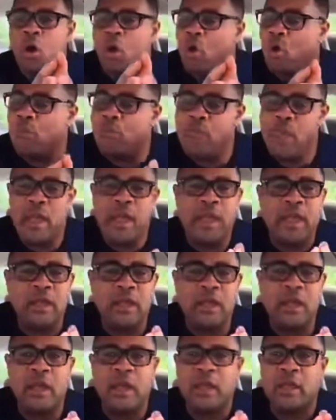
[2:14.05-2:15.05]
or make
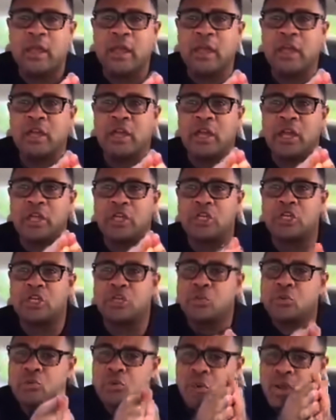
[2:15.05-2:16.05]
a
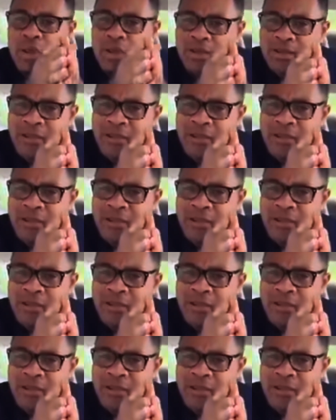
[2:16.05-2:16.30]
shoe,